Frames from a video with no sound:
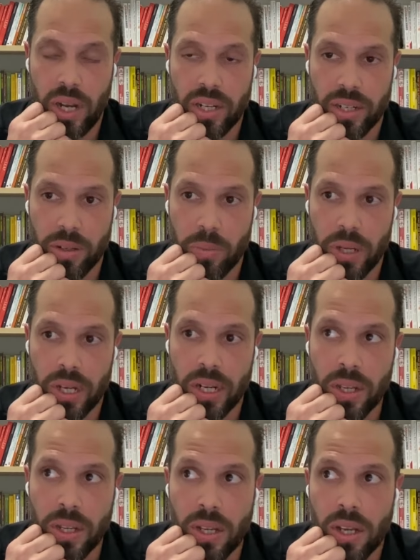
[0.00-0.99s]
on here. But
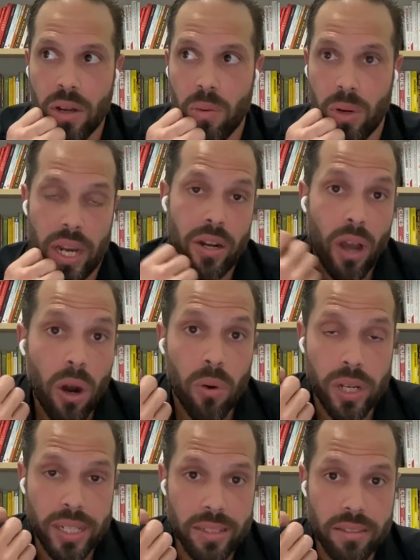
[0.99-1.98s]
what I know
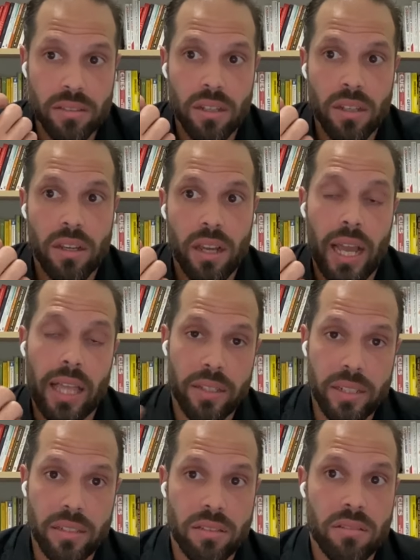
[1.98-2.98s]
is, at
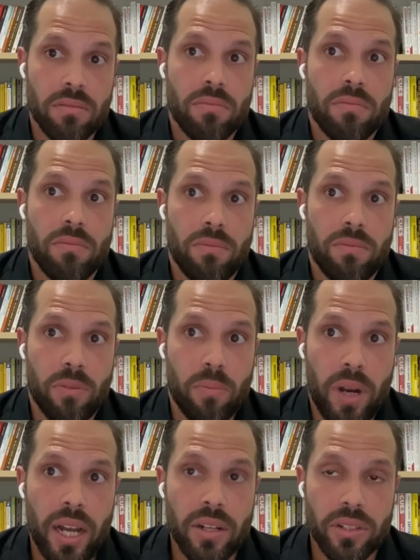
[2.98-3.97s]
least from
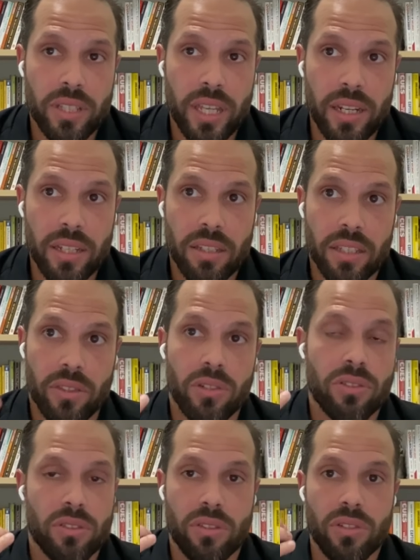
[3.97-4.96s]
my understanding, is like
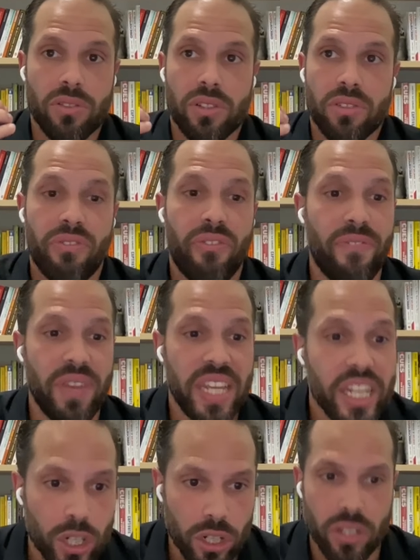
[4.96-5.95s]
there's this
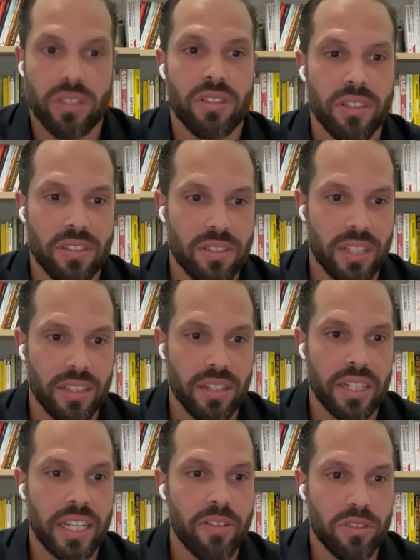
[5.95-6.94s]
fear
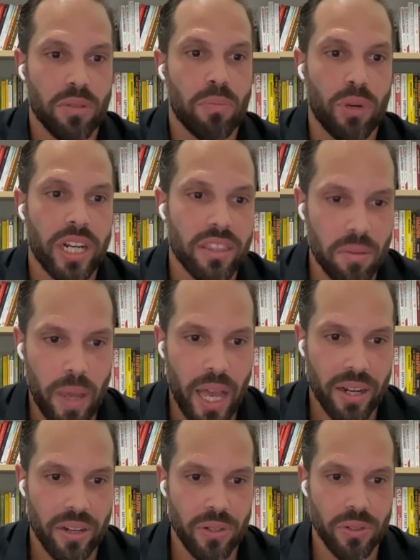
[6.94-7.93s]
to break the
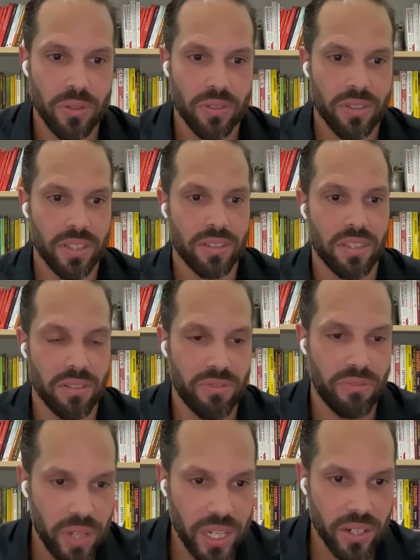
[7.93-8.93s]
bad news. It's this
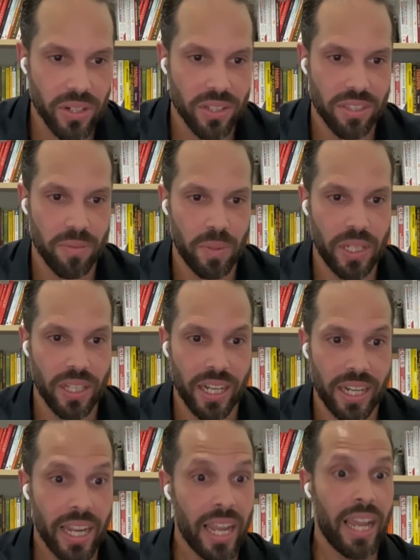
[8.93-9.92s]
fear to be
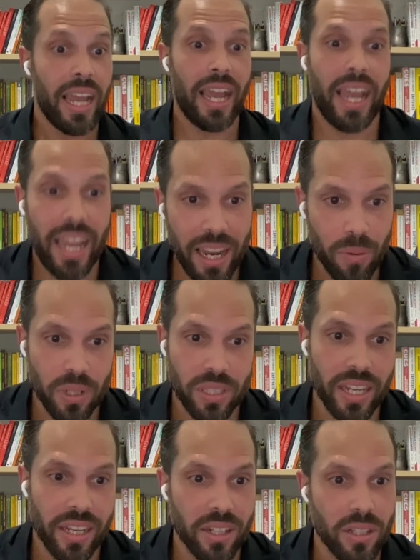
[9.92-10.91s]
like, hey, we're
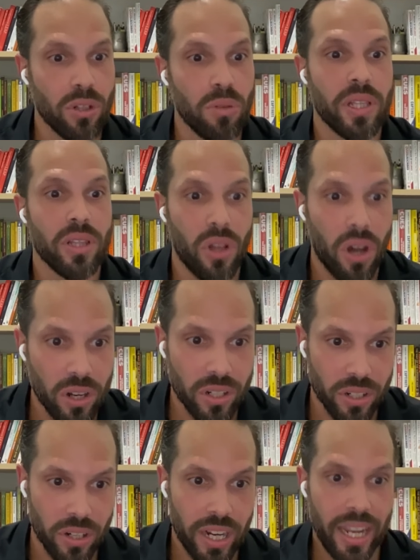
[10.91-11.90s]
taking a little bit
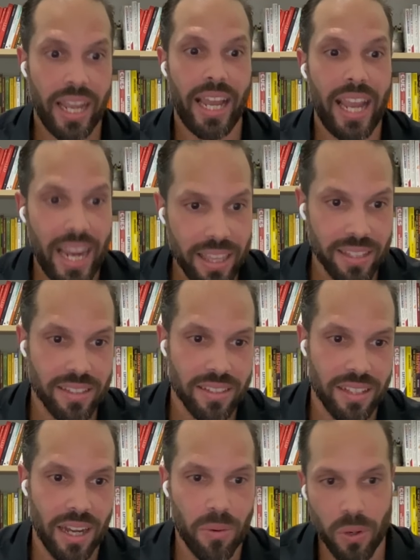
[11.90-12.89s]
longer. Hey, this
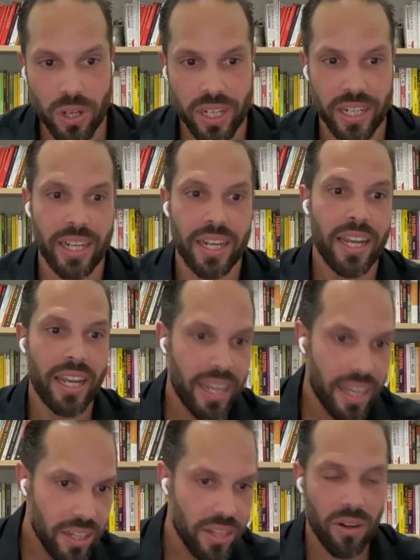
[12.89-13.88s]
is not working.
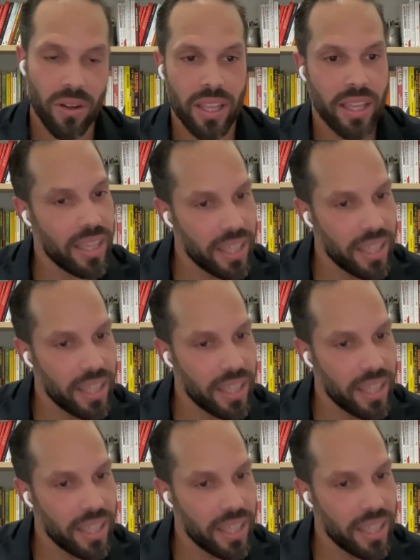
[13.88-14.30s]
You know,